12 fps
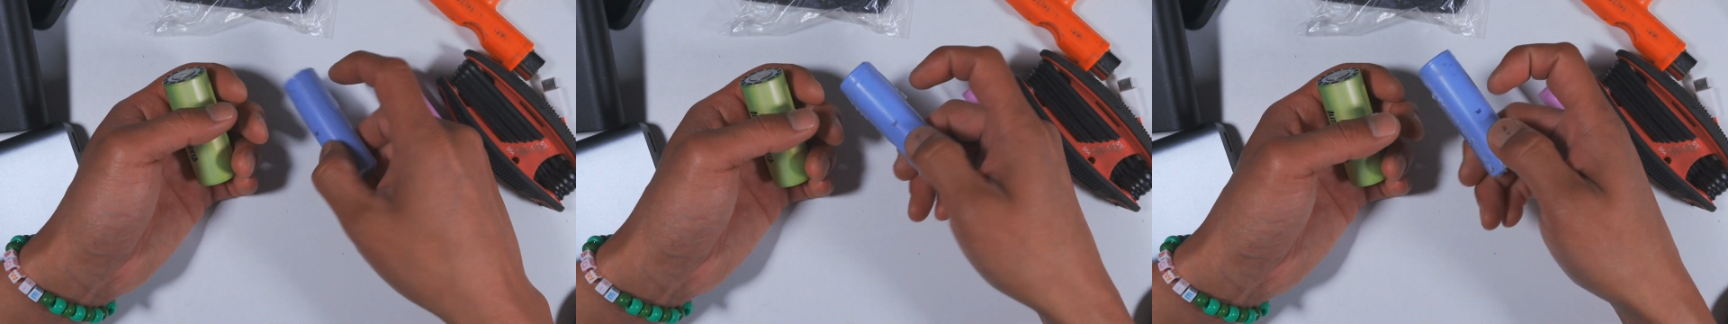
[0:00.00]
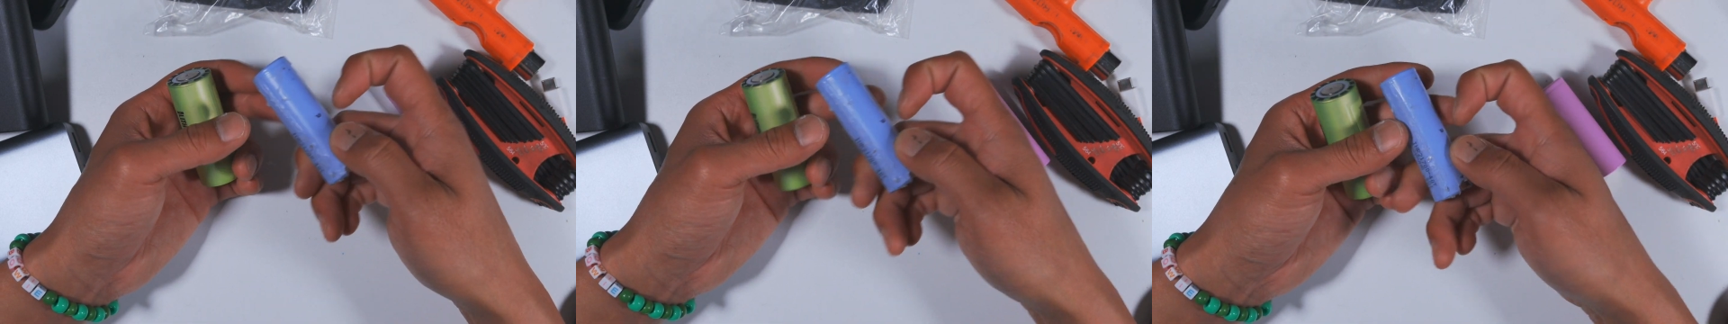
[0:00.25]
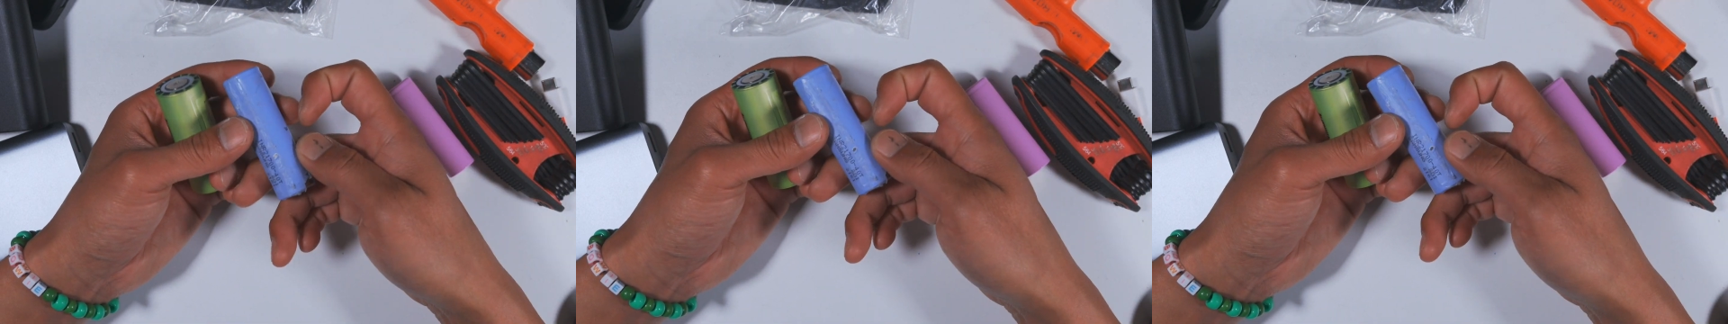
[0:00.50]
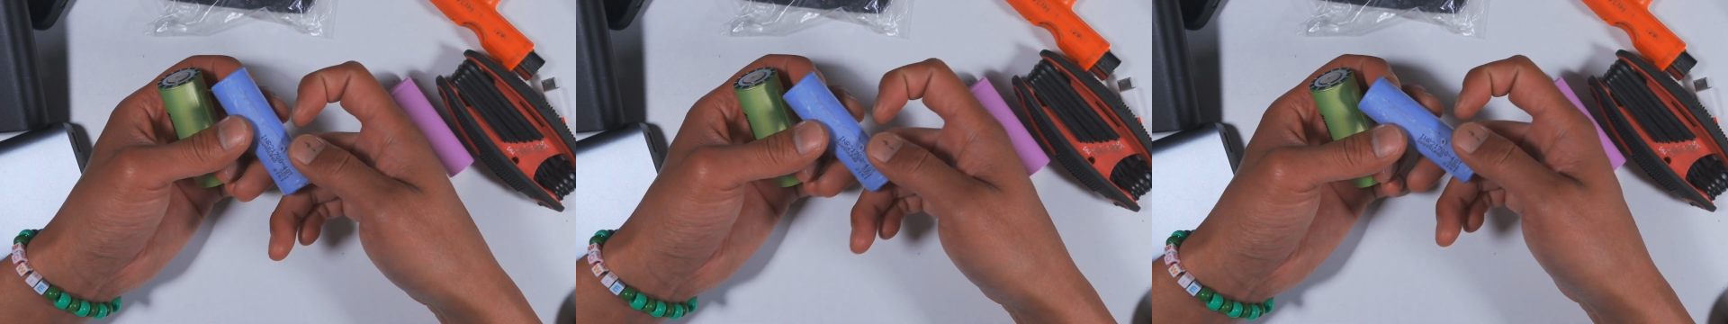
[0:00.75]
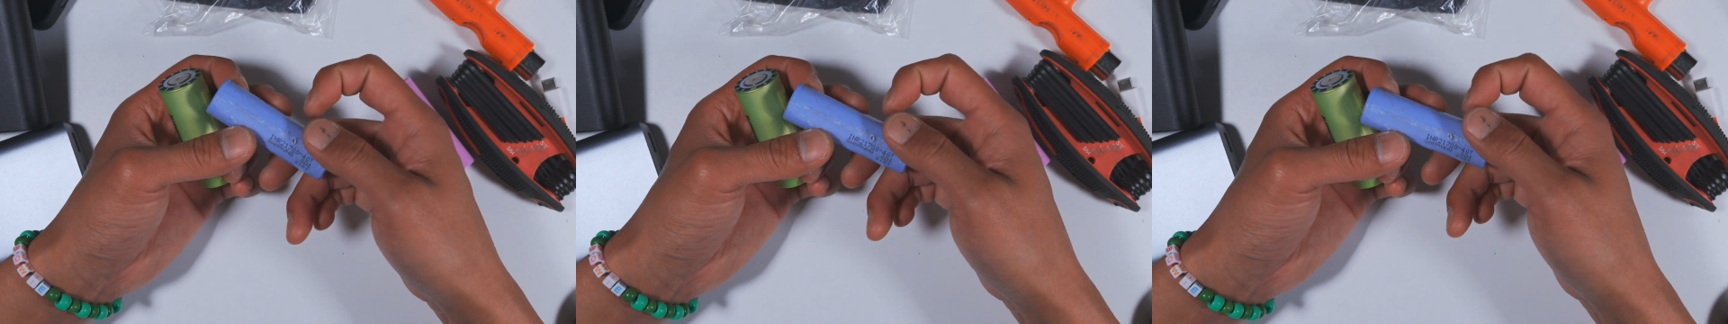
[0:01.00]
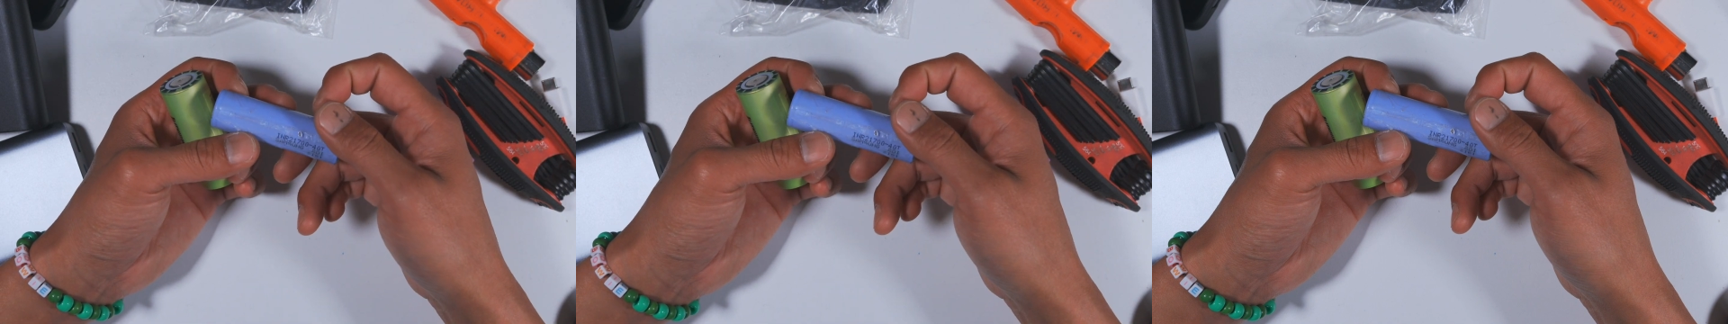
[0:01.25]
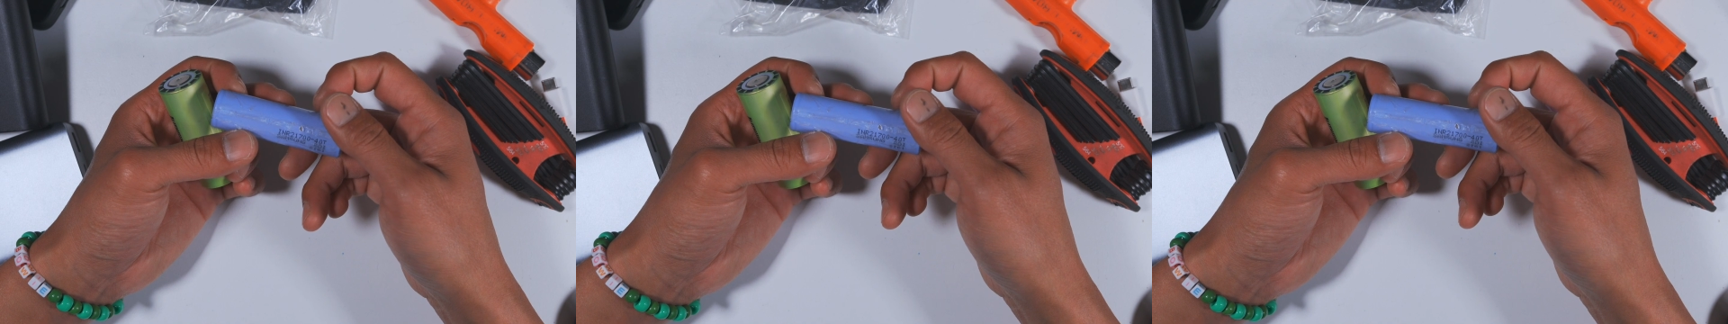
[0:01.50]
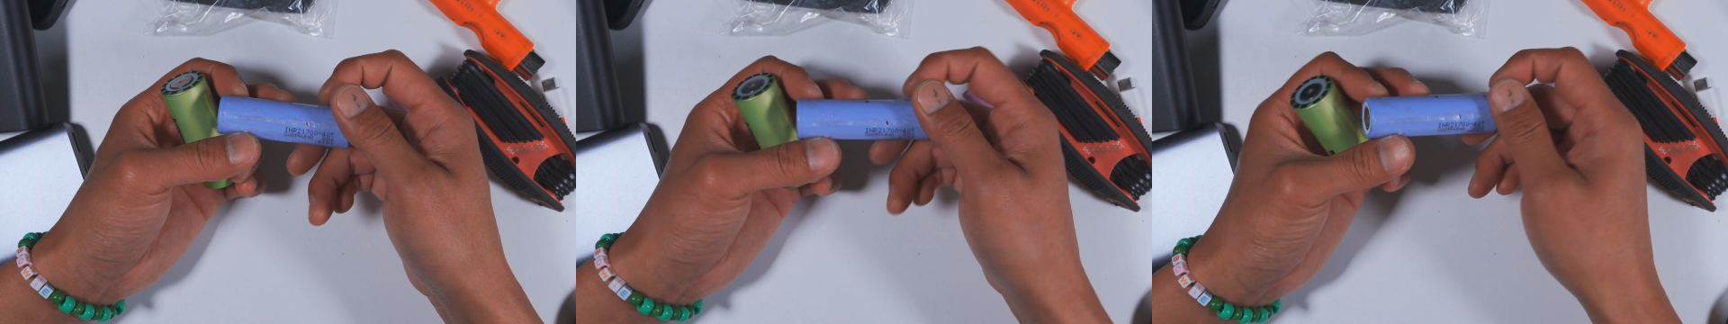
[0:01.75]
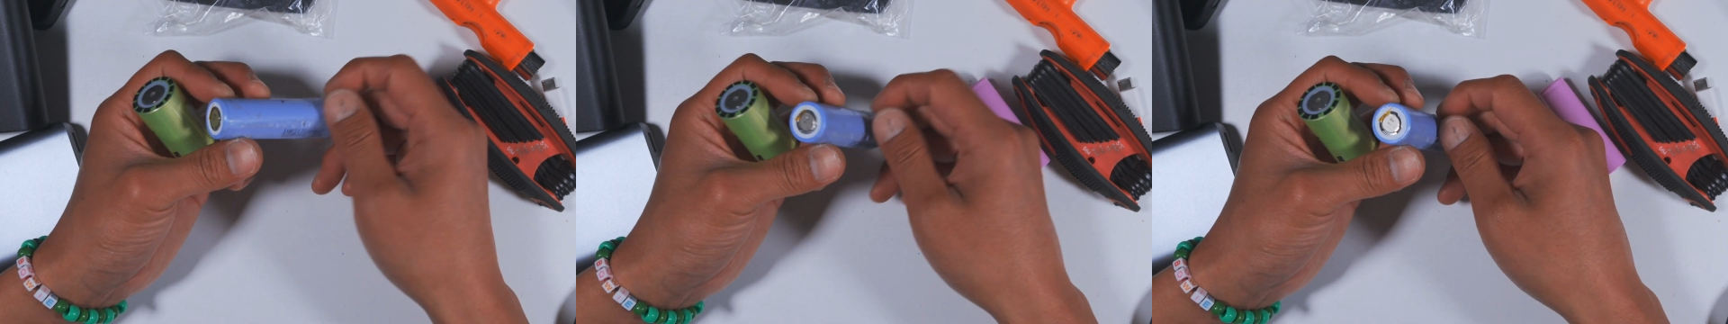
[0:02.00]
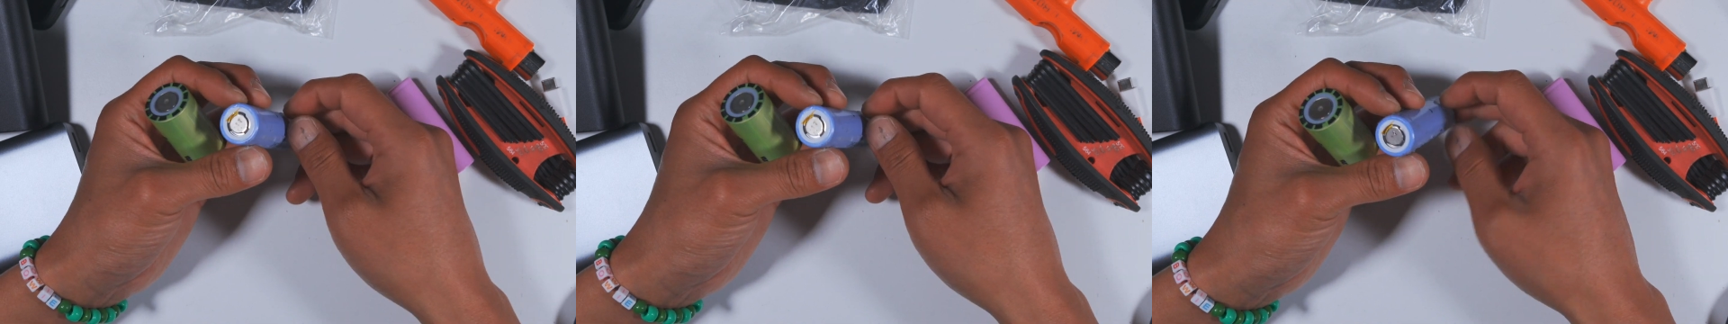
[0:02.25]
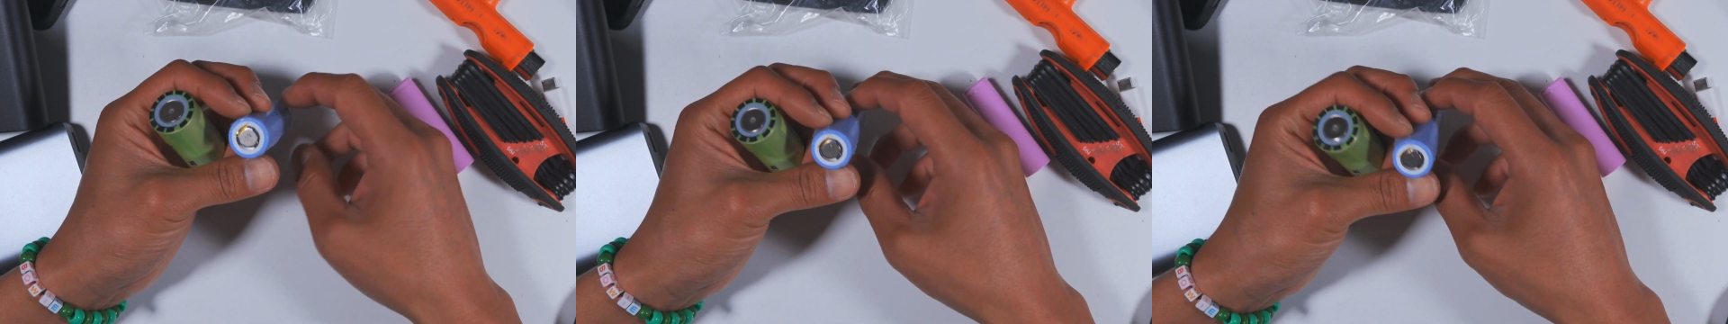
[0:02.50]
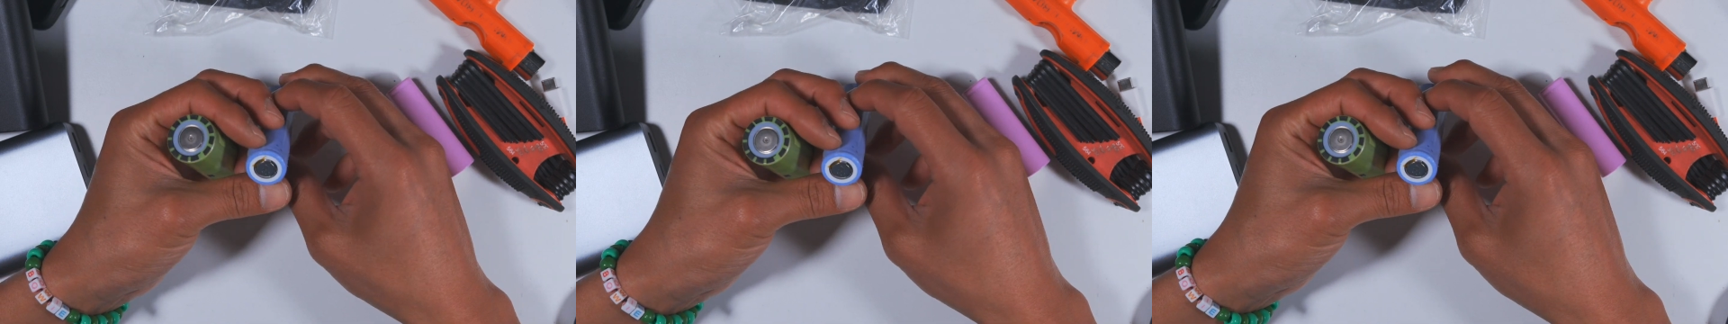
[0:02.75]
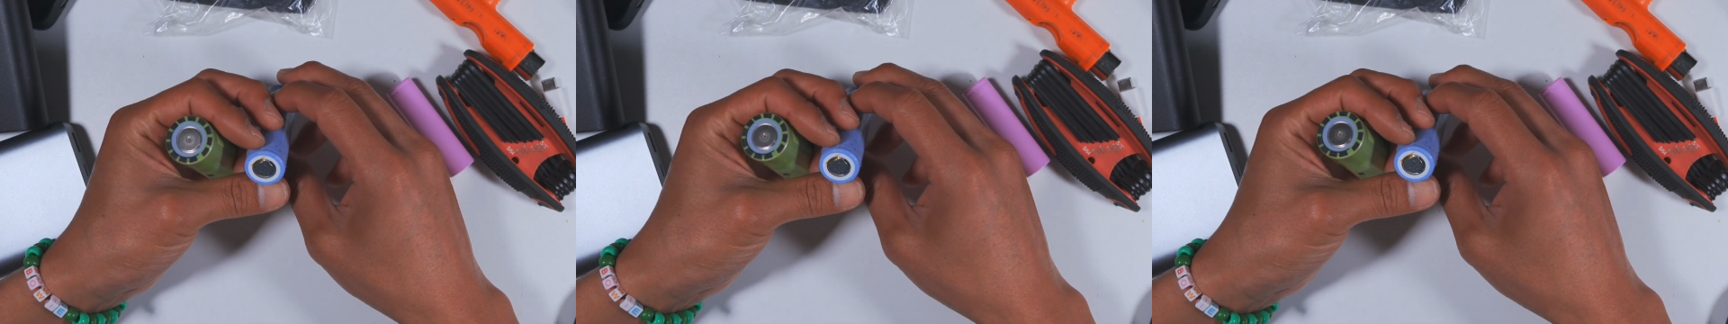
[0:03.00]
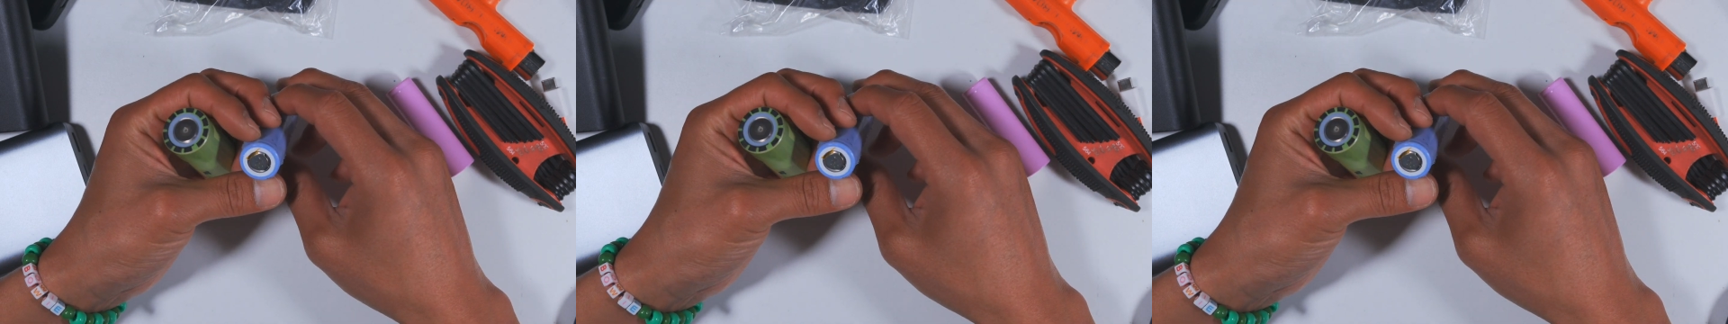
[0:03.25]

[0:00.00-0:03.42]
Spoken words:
(no speaker visible)